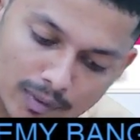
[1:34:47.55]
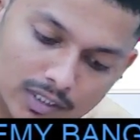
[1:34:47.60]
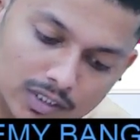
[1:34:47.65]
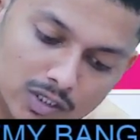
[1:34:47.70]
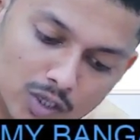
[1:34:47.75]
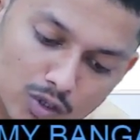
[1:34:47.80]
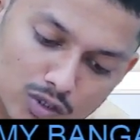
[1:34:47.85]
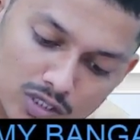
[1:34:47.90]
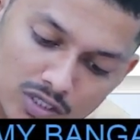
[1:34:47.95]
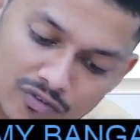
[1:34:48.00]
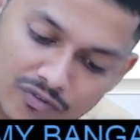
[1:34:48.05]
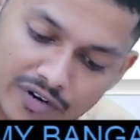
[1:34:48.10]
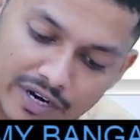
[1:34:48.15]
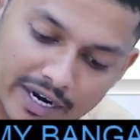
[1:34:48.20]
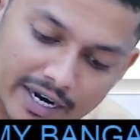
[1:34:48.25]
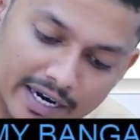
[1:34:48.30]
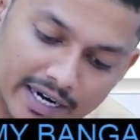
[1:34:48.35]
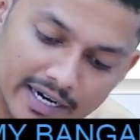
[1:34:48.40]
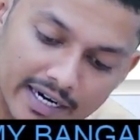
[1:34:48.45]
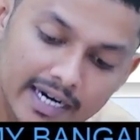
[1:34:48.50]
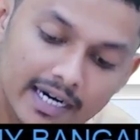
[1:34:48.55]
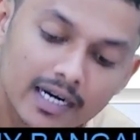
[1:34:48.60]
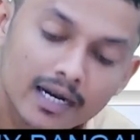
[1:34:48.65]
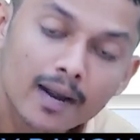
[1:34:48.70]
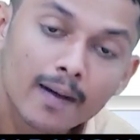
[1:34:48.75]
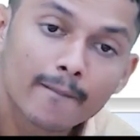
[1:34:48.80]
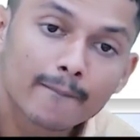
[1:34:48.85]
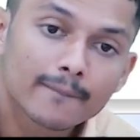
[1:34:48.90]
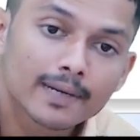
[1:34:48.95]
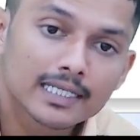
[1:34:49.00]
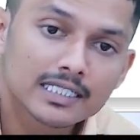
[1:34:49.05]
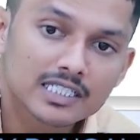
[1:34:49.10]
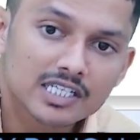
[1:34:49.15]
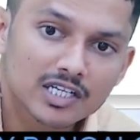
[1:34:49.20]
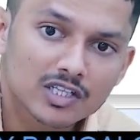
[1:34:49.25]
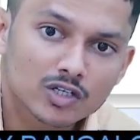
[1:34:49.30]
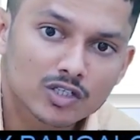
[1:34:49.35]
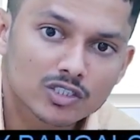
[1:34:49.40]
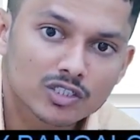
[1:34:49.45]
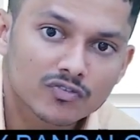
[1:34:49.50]
1,500 plus
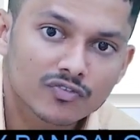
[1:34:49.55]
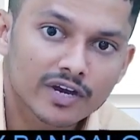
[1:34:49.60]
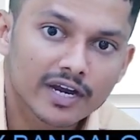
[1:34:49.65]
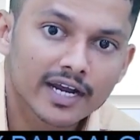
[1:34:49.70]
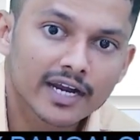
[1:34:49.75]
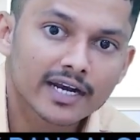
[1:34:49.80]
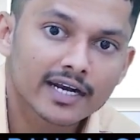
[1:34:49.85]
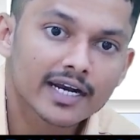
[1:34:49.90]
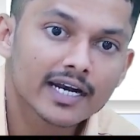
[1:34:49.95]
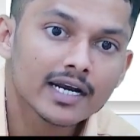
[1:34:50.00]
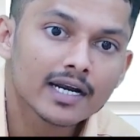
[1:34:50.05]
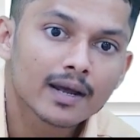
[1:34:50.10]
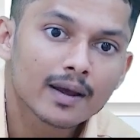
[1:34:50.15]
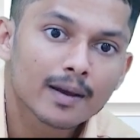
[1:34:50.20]
3,500